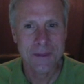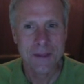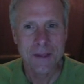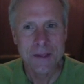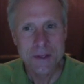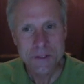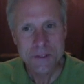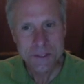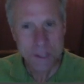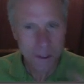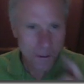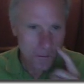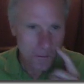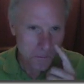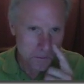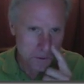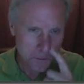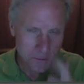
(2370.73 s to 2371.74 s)
So
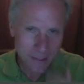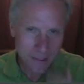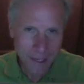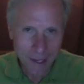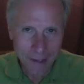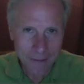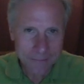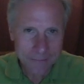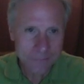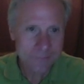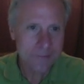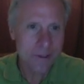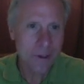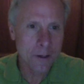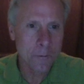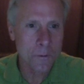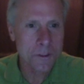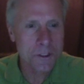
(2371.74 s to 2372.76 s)
again,
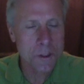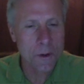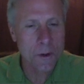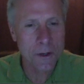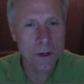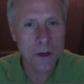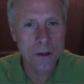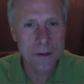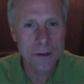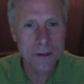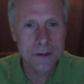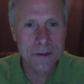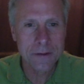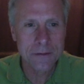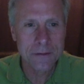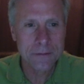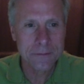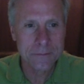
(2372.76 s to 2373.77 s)
what's going on
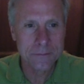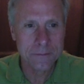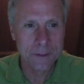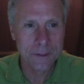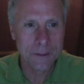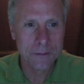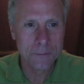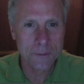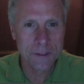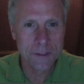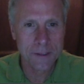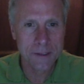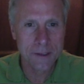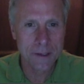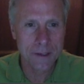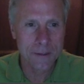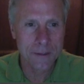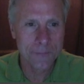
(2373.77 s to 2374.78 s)
here? Well, we
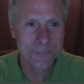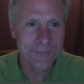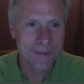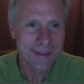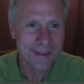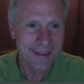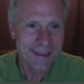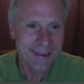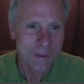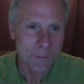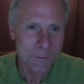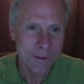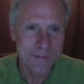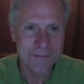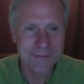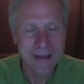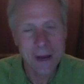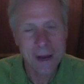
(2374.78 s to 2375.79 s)

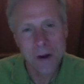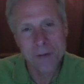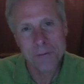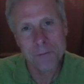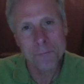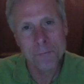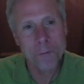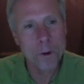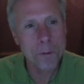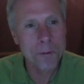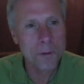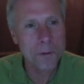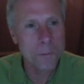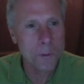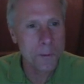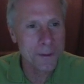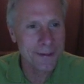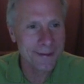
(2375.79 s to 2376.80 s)
now have the formula
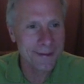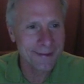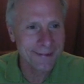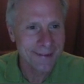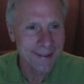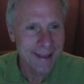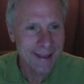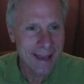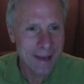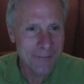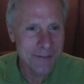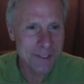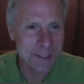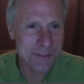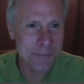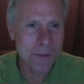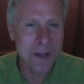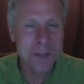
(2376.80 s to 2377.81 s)
where we can have
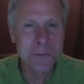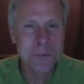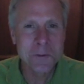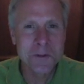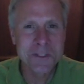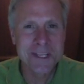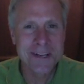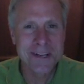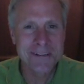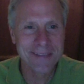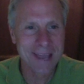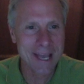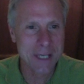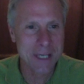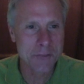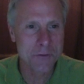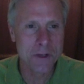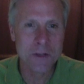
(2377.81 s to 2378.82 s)
these multiple set of
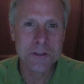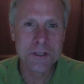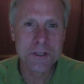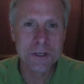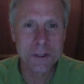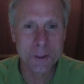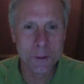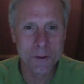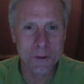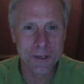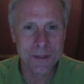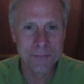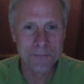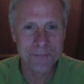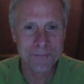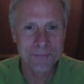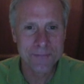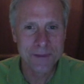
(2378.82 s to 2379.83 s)
cash flows, an annuity.
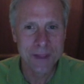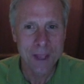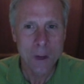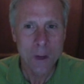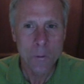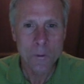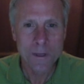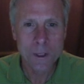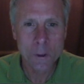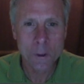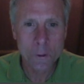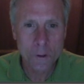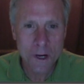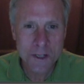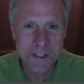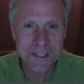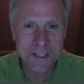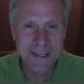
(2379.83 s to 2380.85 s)
We can
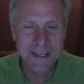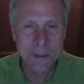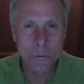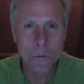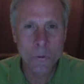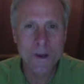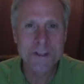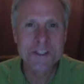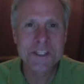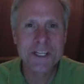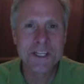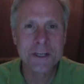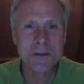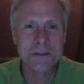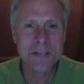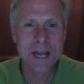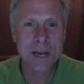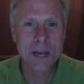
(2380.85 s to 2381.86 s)
crush it into one
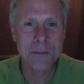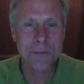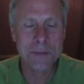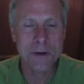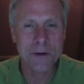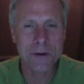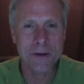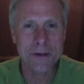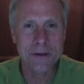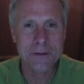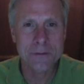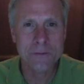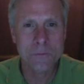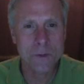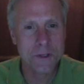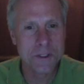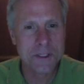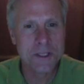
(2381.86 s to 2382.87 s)
single time period,
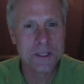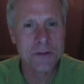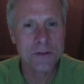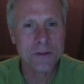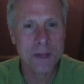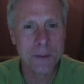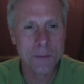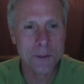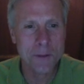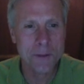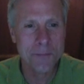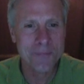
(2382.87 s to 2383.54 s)
one single number.